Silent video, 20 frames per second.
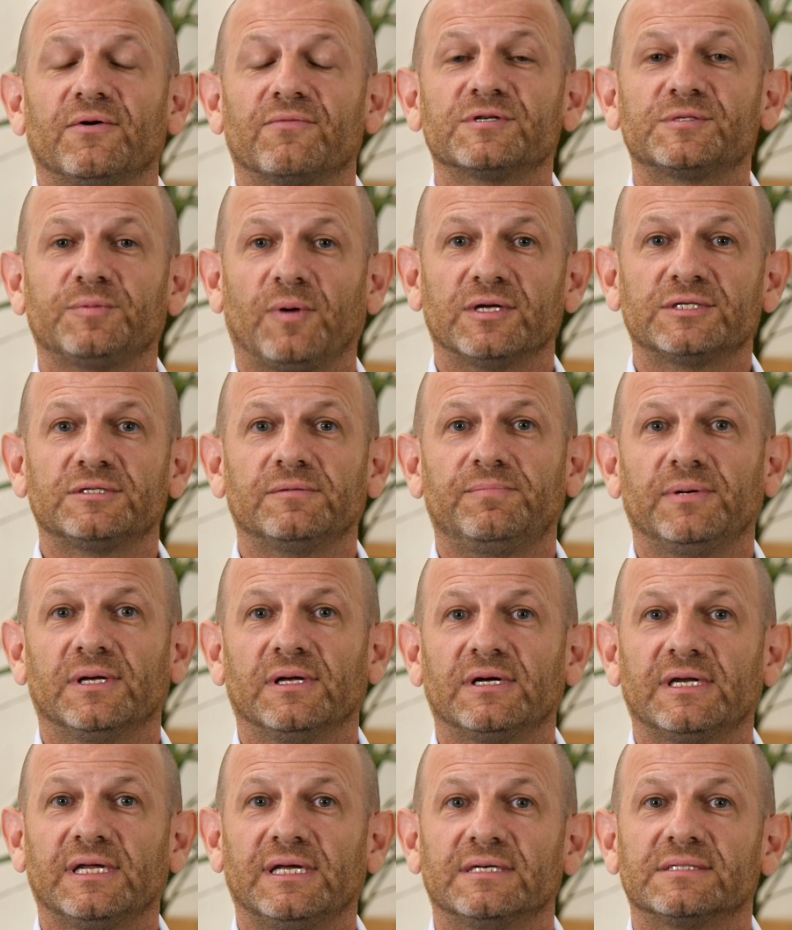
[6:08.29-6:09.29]

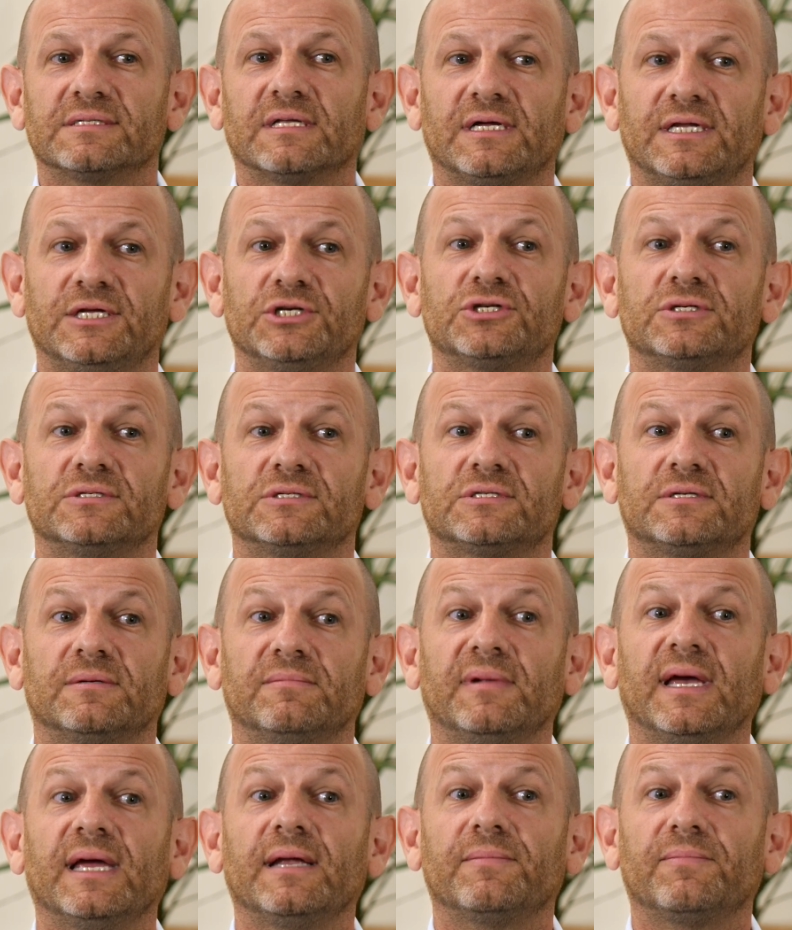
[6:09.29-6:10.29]
responsibility as clinicians to
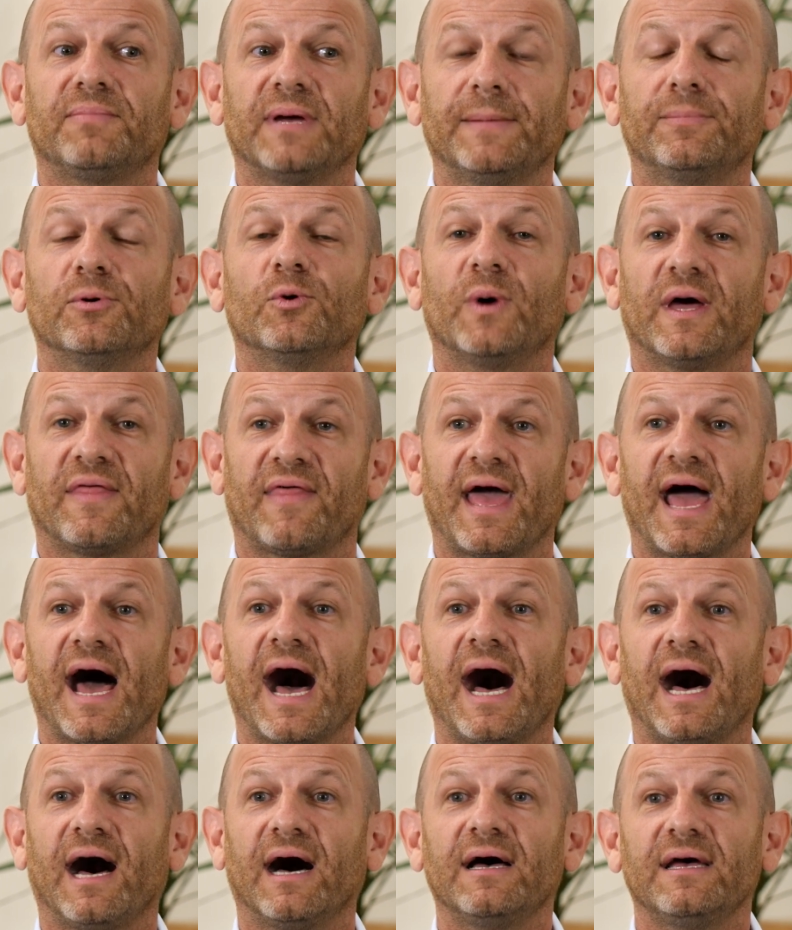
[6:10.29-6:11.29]
meet people where they
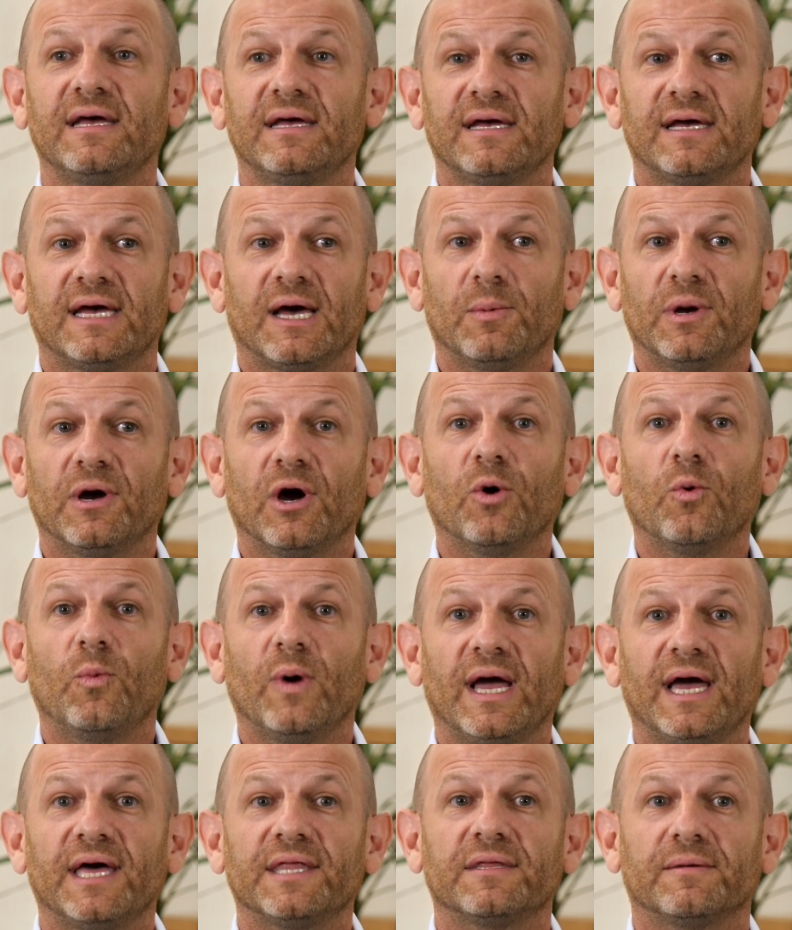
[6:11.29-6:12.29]
are, and we're
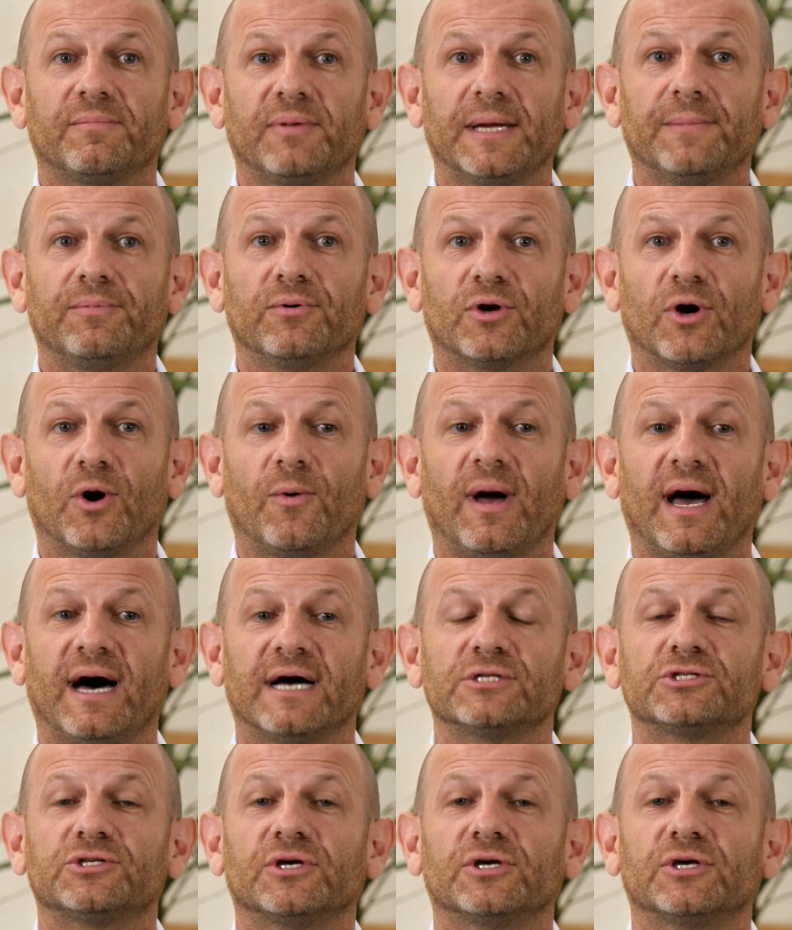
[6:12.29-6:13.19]
aware that people go out.